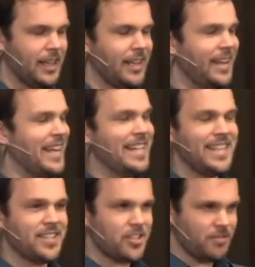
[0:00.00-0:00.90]
And he
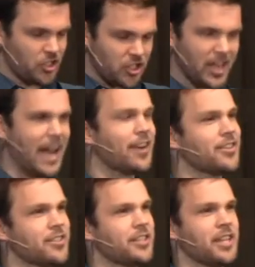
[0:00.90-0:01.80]

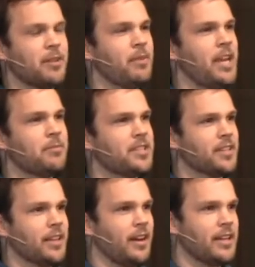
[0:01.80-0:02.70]
shatters the commandments that
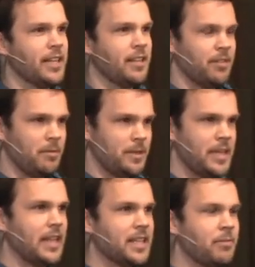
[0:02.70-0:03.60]
God had given him, the
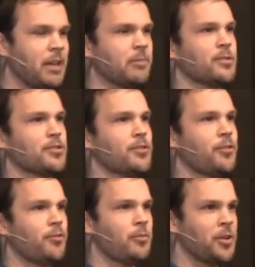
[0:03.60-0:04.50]
Ten Commandments we're so
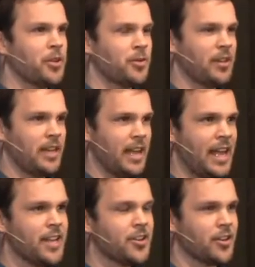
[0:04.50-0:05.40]
familiar with, in
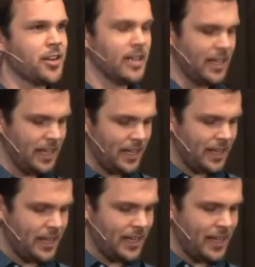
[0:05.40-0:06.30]
anger.
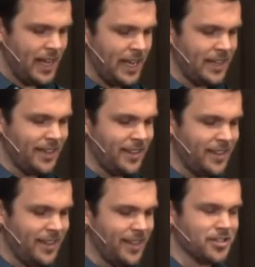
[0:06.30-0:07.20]
And
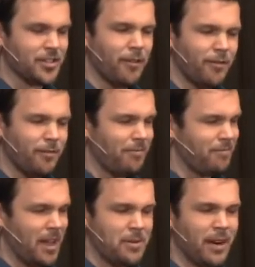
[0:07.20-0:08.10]
there's a,
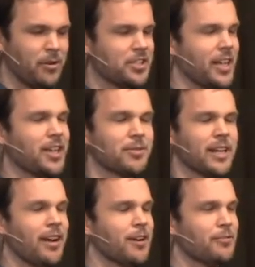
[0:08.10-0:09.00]
I mean, I wish I could
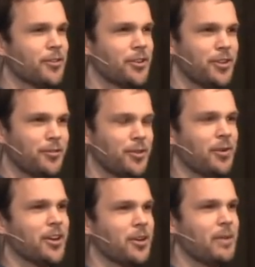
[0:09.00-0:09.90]
recount it for you if you
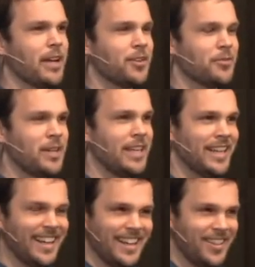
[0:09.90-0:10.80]
want to go back and read it.
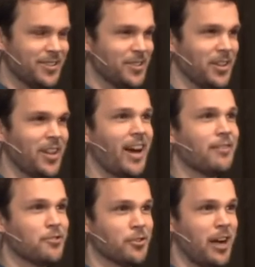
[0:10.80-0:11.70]
There's a lot of
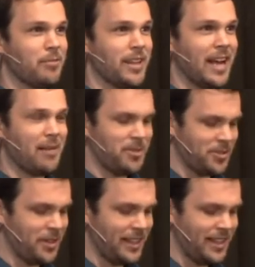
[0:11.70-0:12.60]
drama that happens
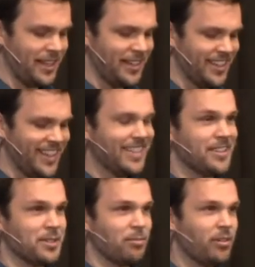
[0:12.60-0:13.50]
right there.
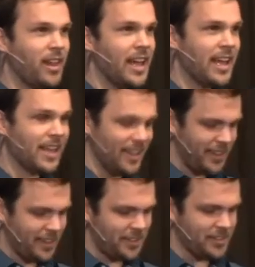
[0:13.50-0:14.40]
There's a plague,
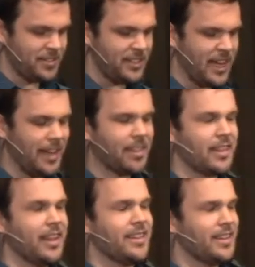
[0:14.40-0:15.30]
there's death,
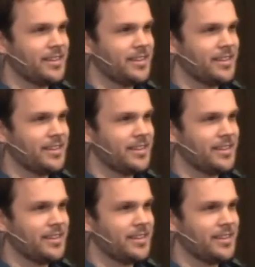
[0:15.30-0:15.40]
there's